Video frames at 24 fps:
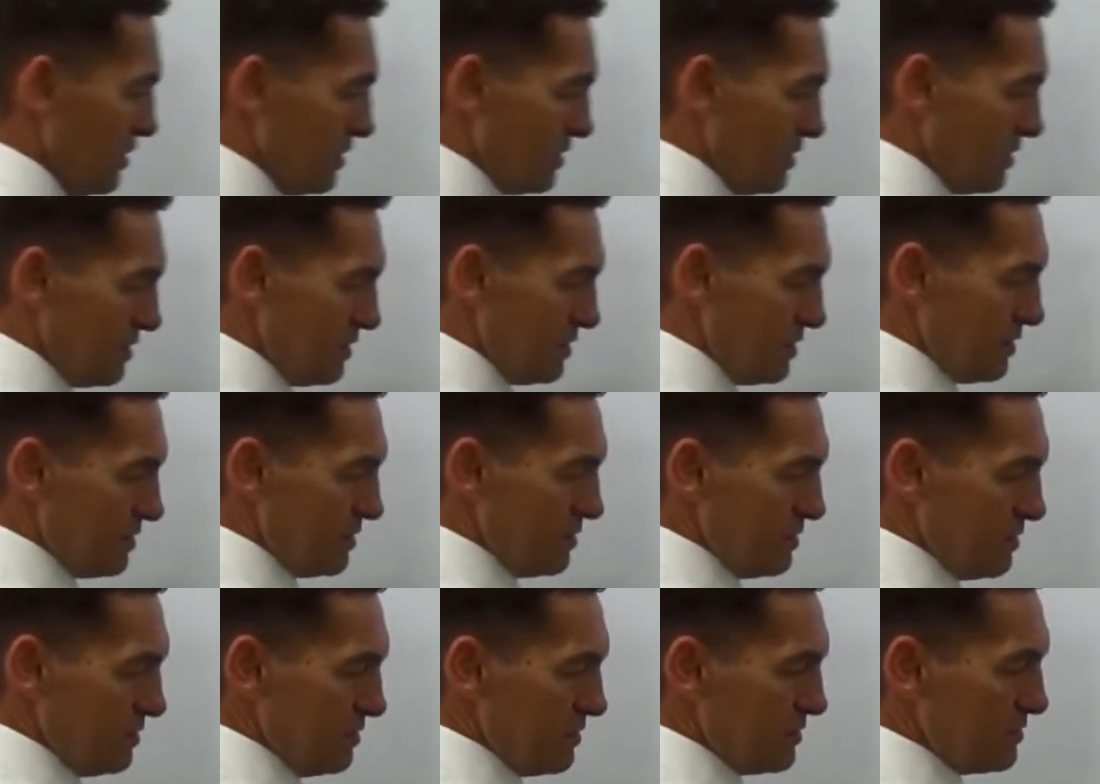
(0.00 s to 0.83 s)
Here,
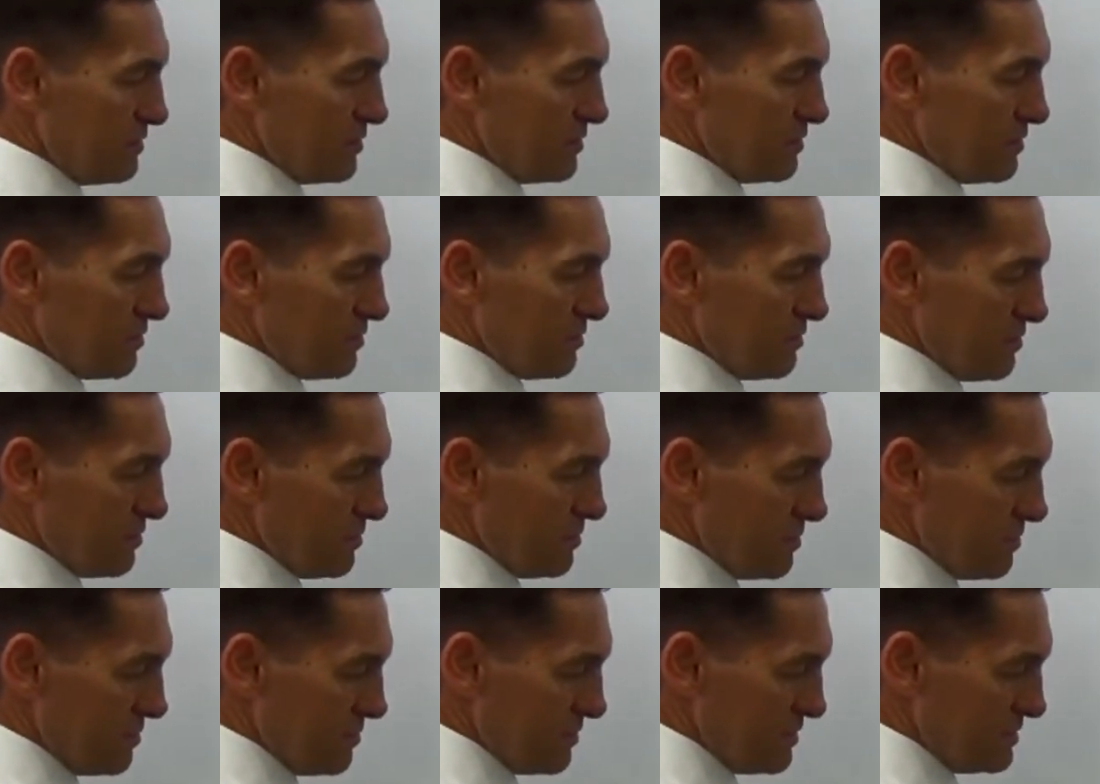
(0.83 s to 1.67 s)
you
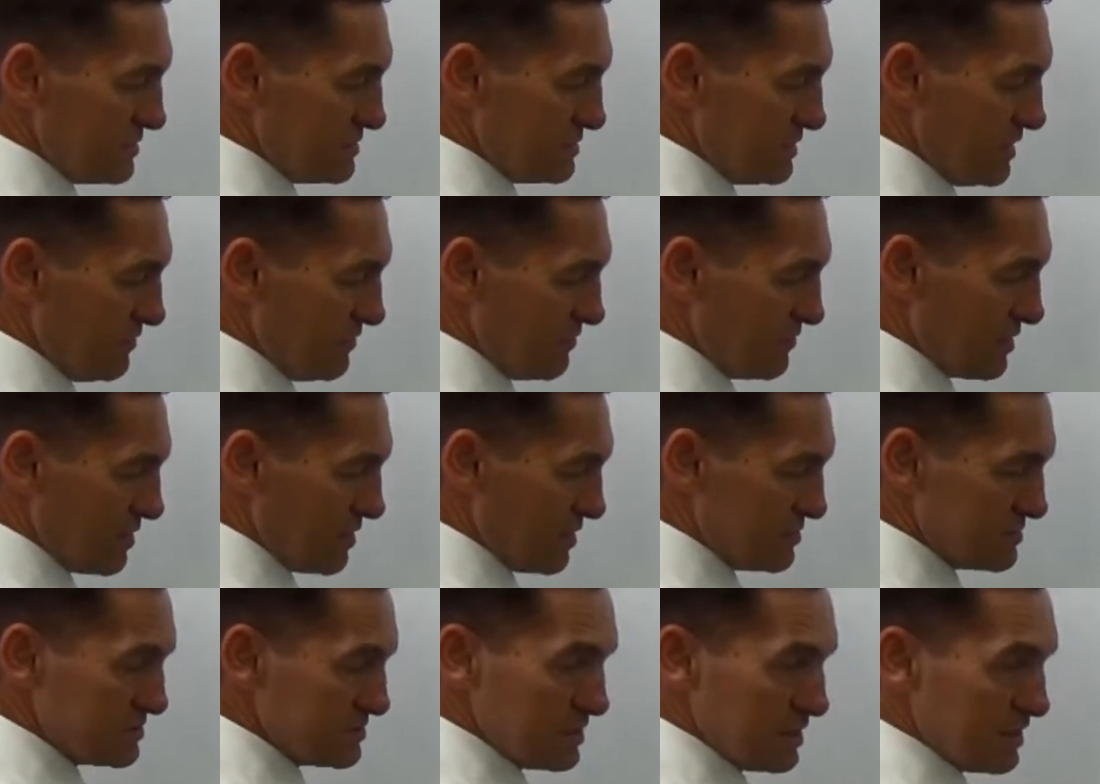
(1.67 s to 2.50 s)
don't. This never
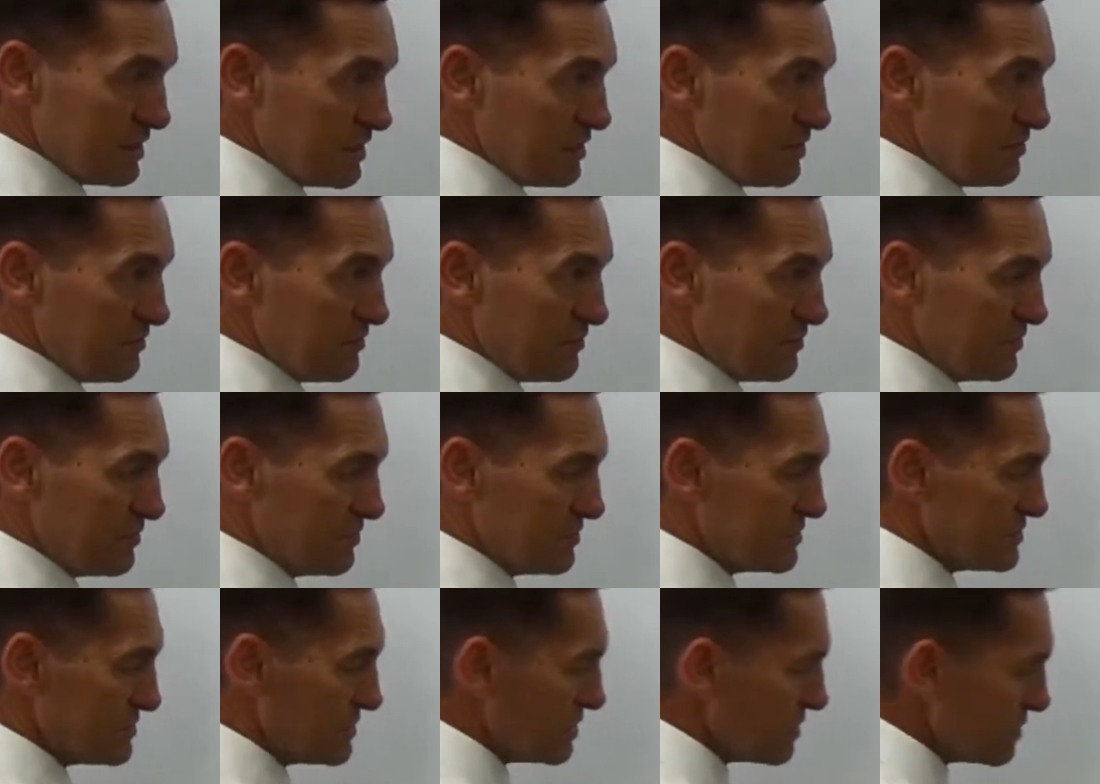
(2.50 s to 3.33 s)
goes negative.
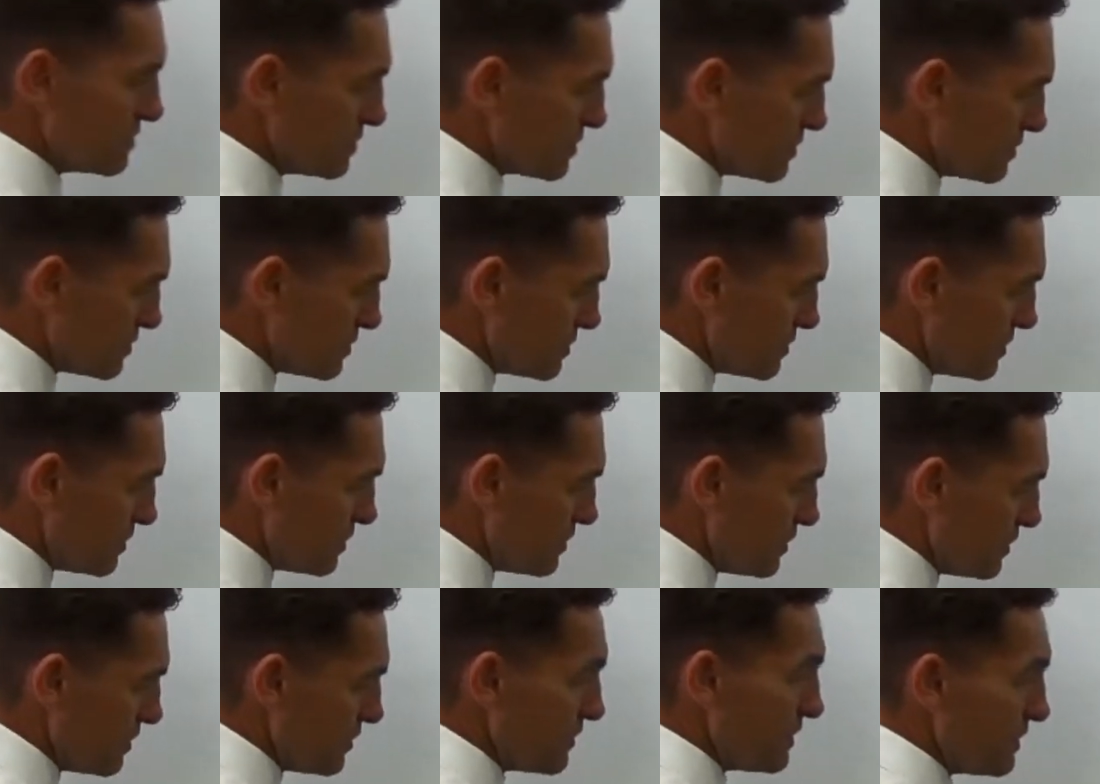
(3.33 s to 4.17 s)
So,
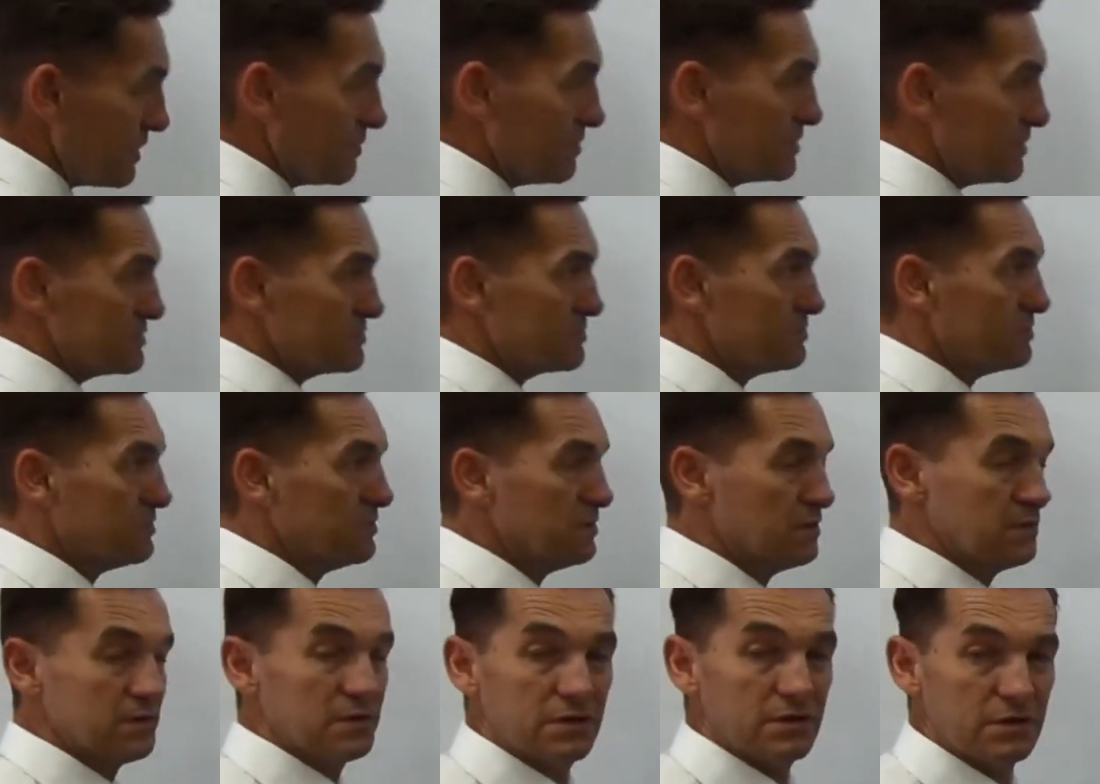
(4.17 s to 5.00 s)
that one's
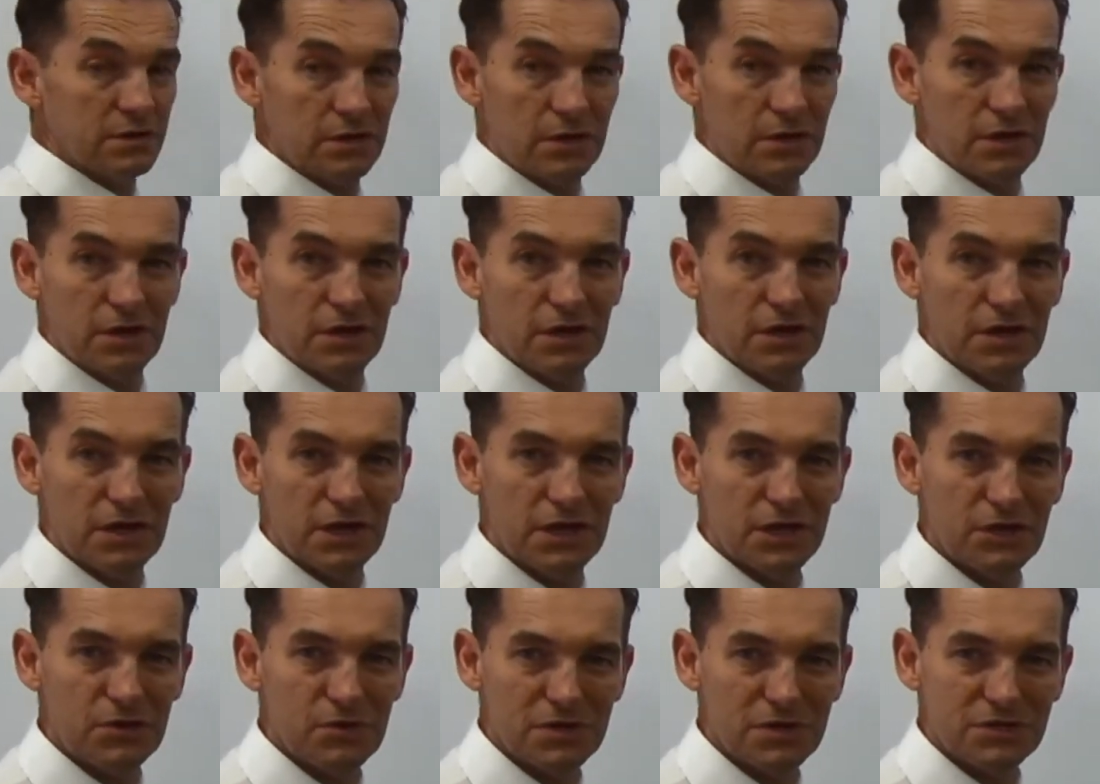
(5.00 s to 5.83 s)
wrong,
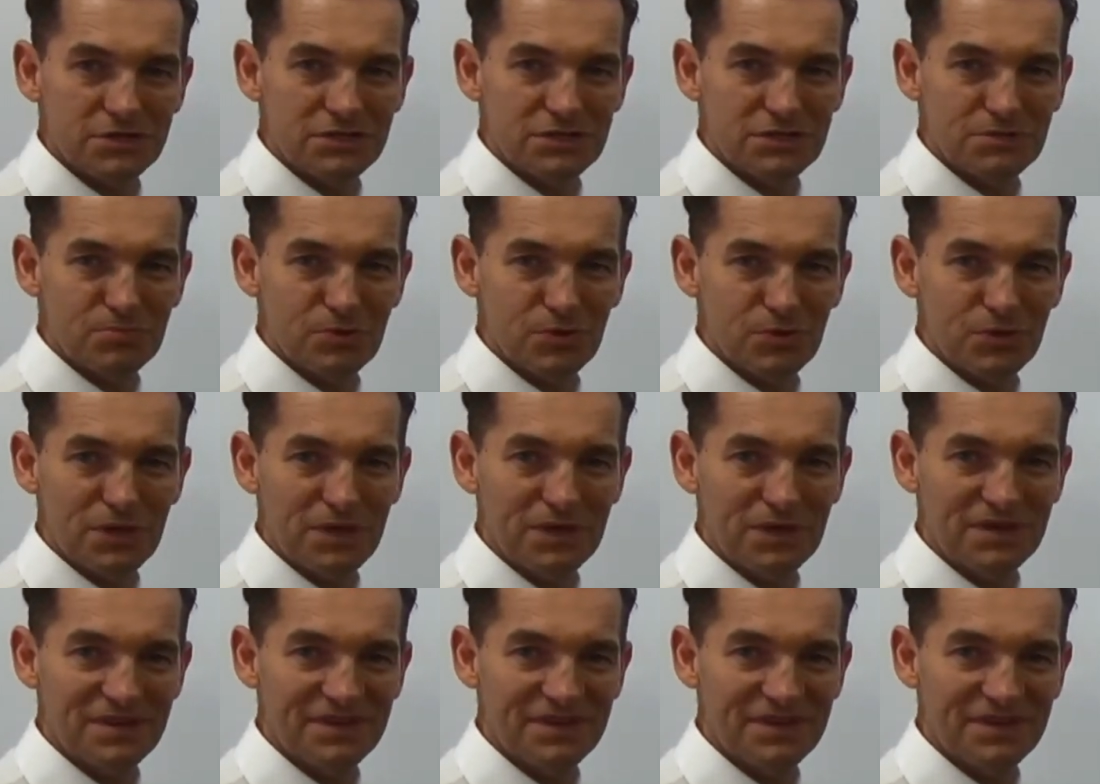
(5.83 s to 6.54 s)
and your answer's B.